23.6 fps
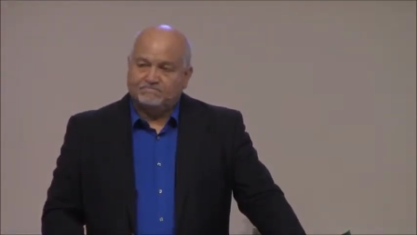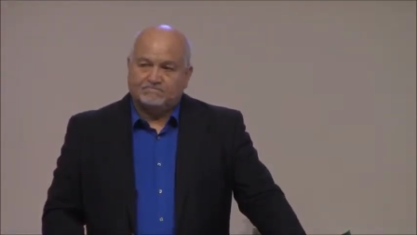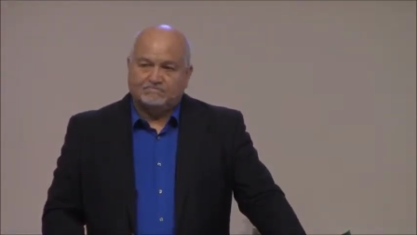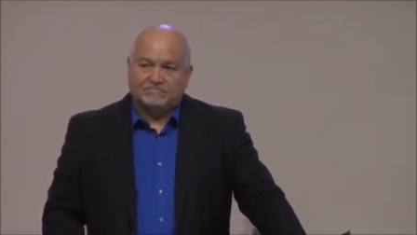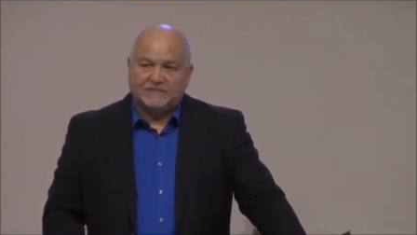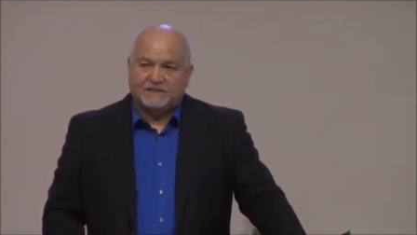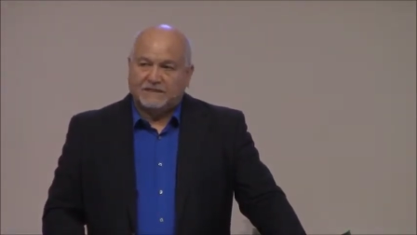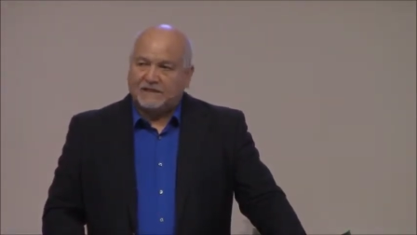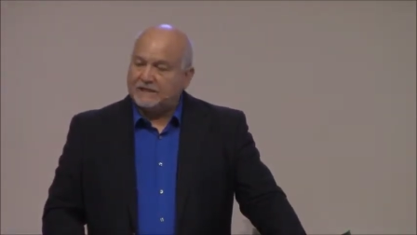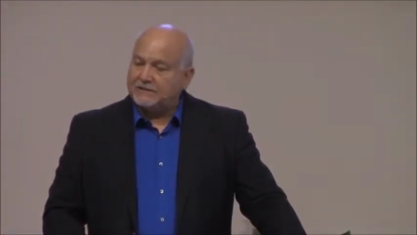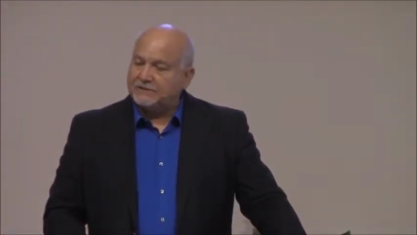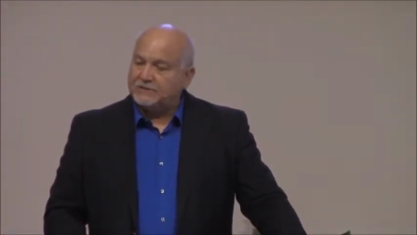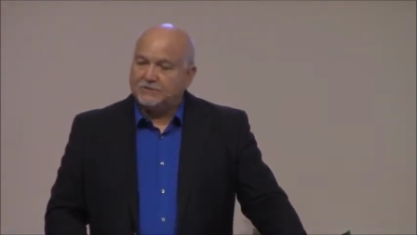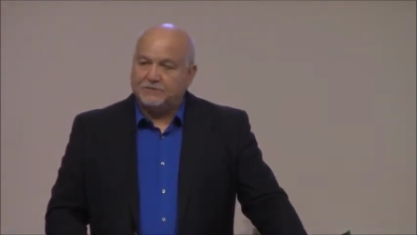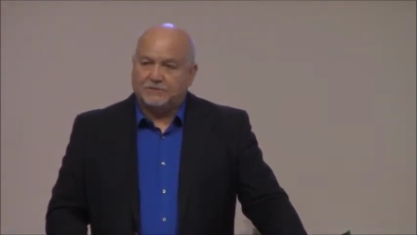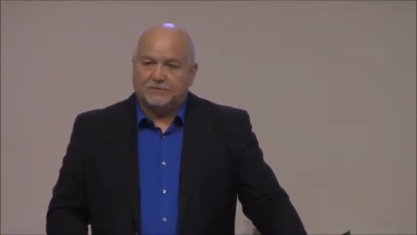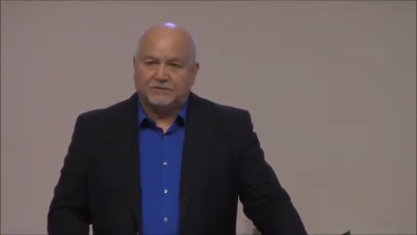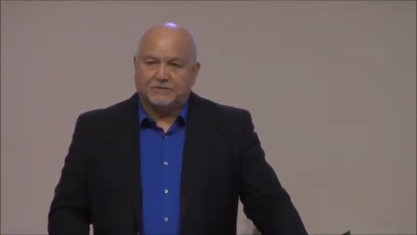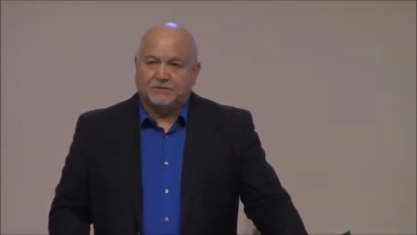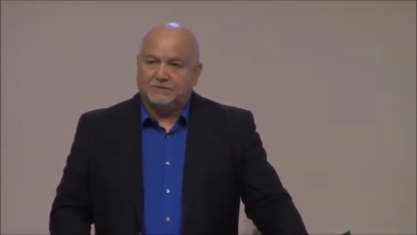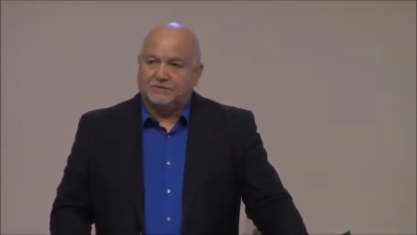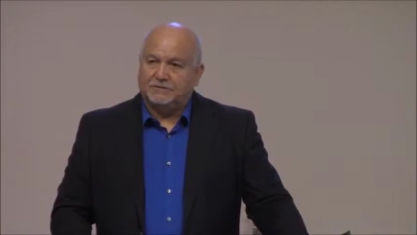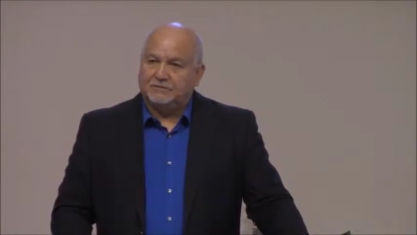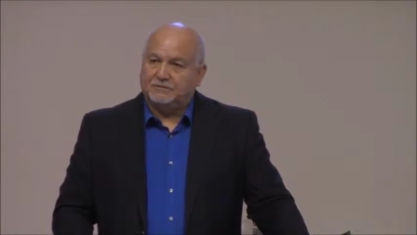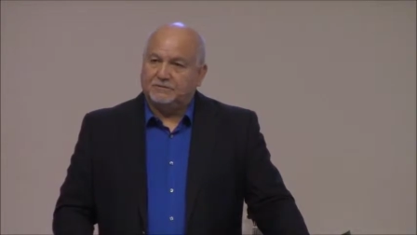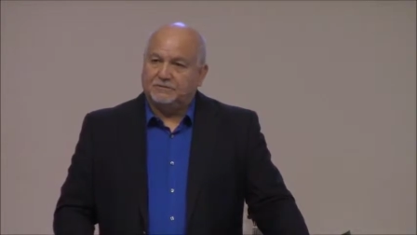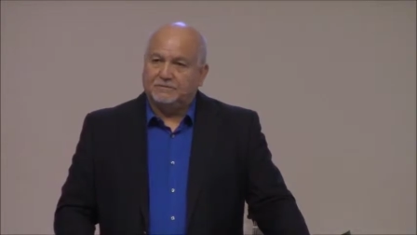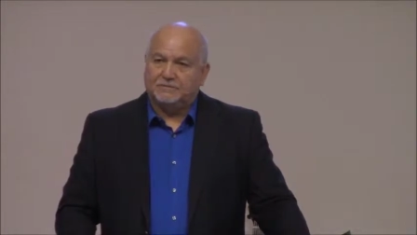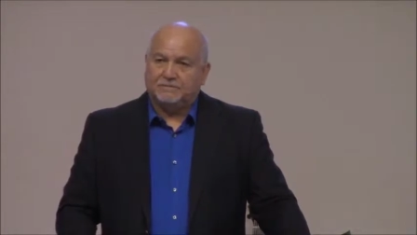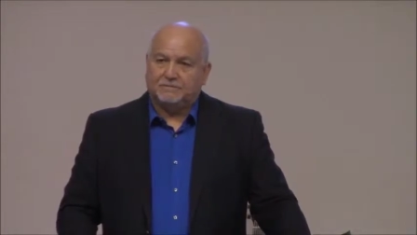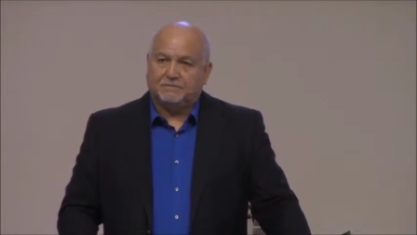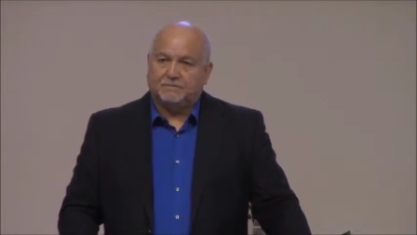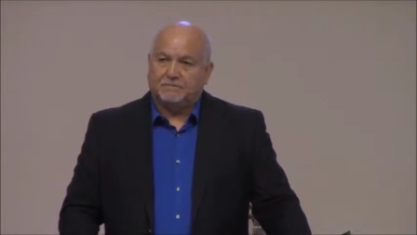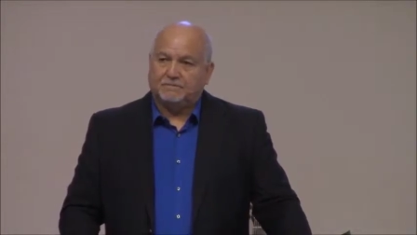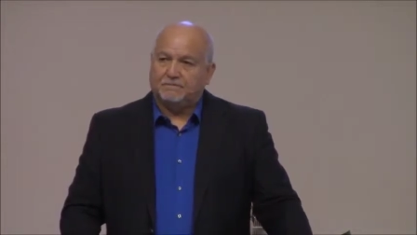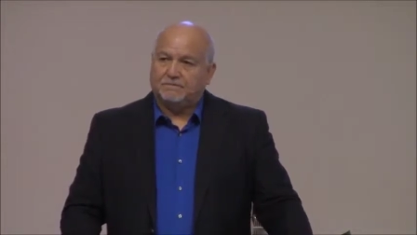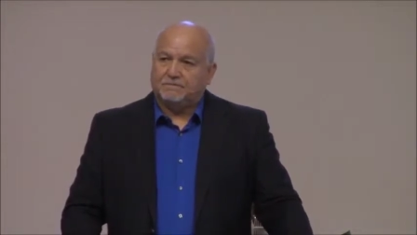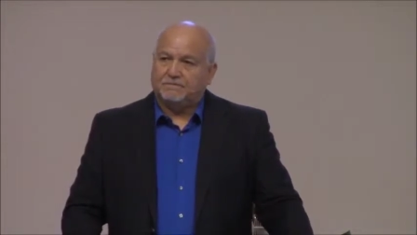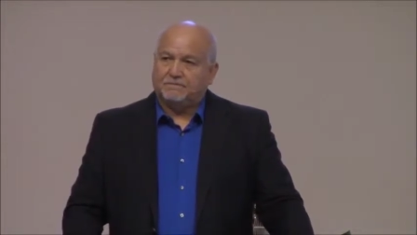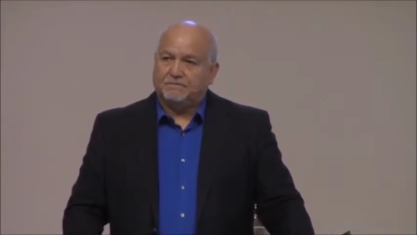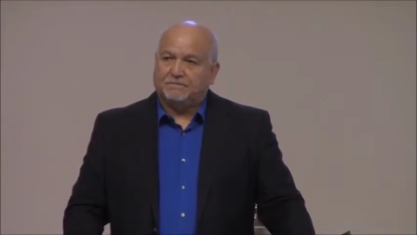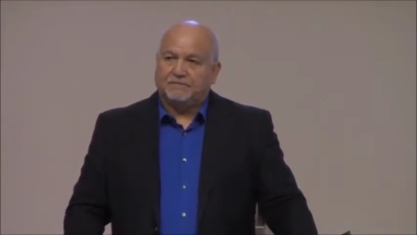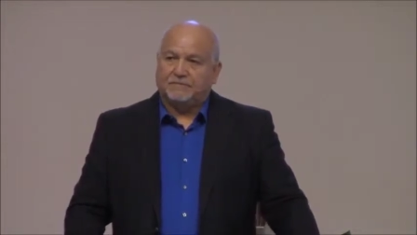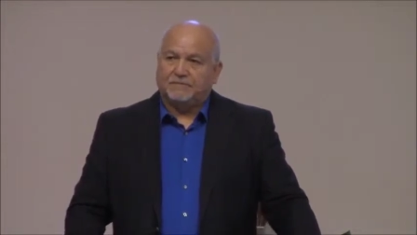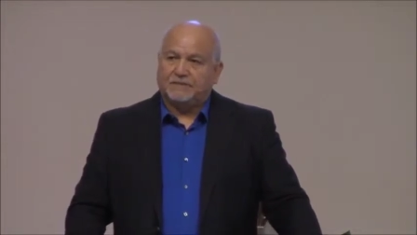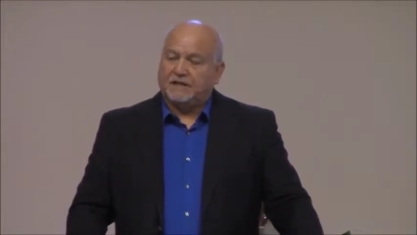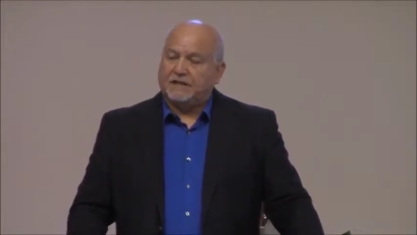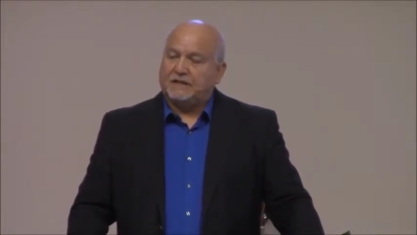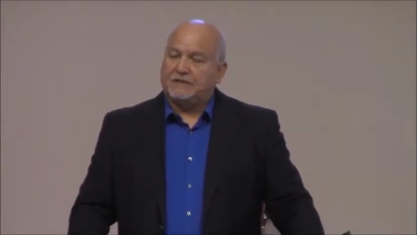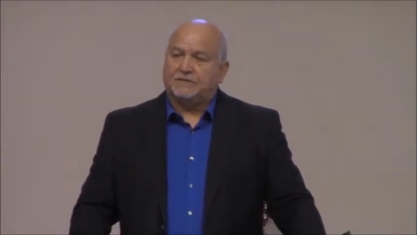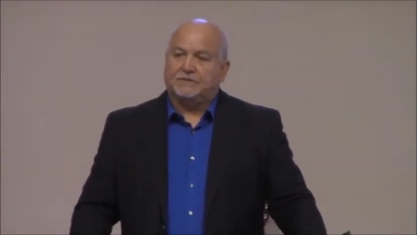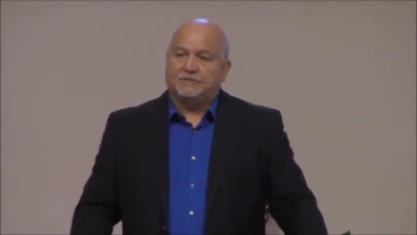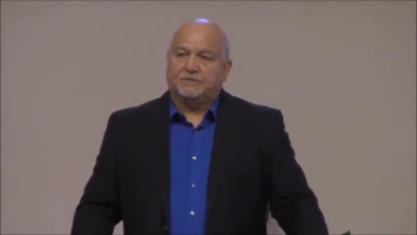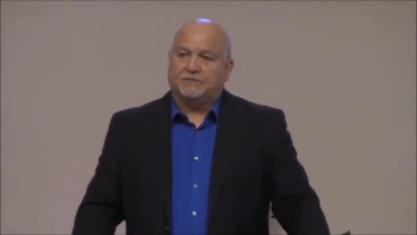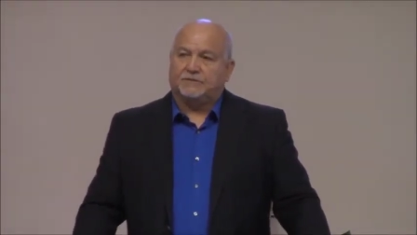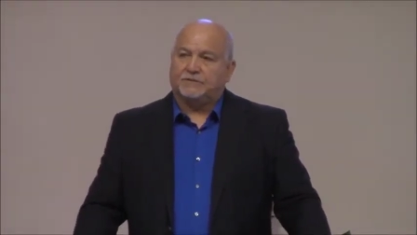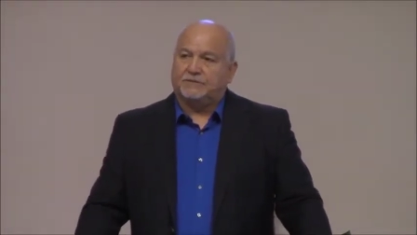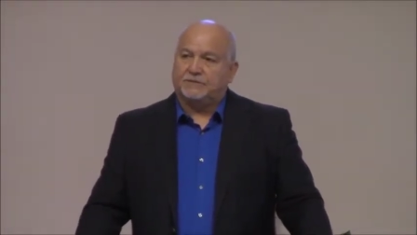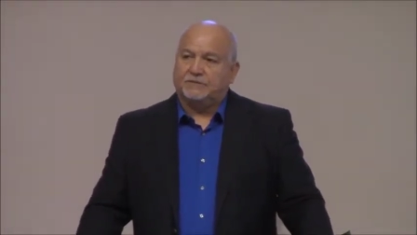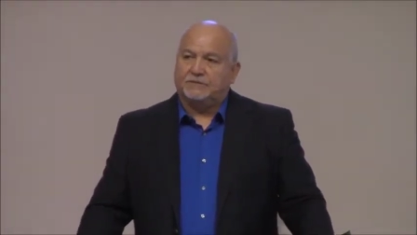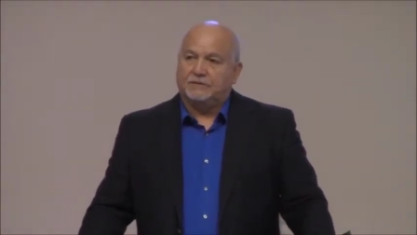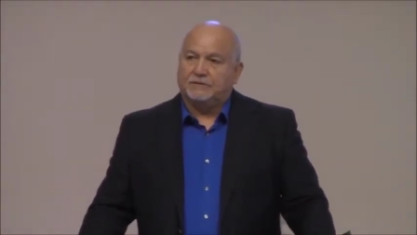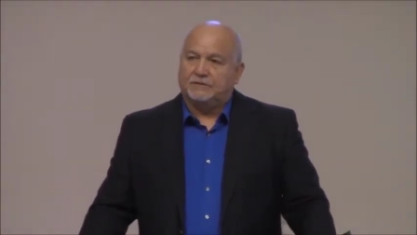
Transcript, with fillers: Not good. Not good.